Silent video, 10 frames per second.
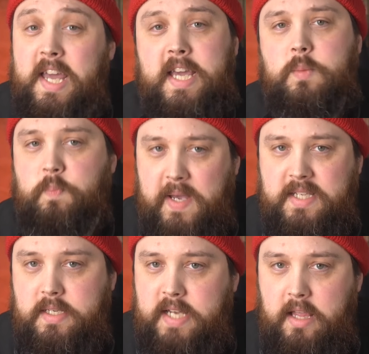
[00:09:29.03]
it's
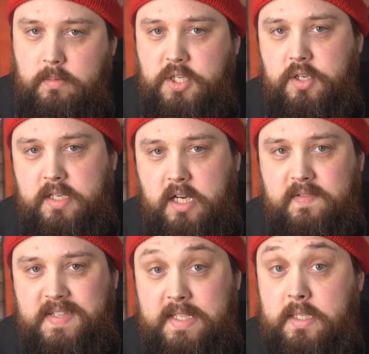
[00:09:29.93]
best to take them to your
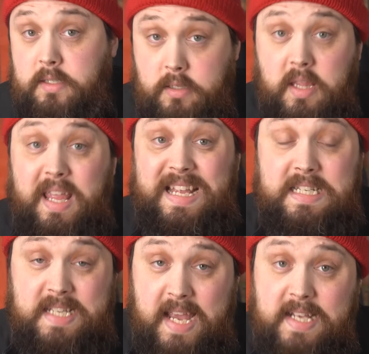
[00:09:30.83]
dive center so that they can
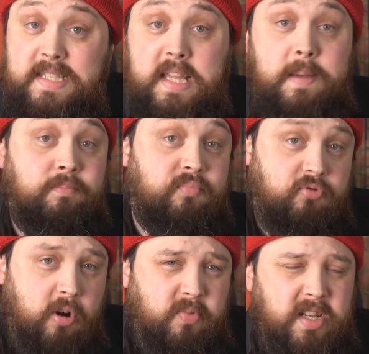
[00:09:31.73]
test them
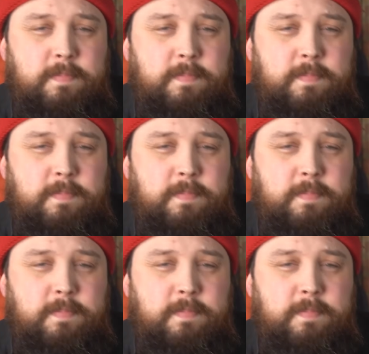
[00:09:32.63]
properly,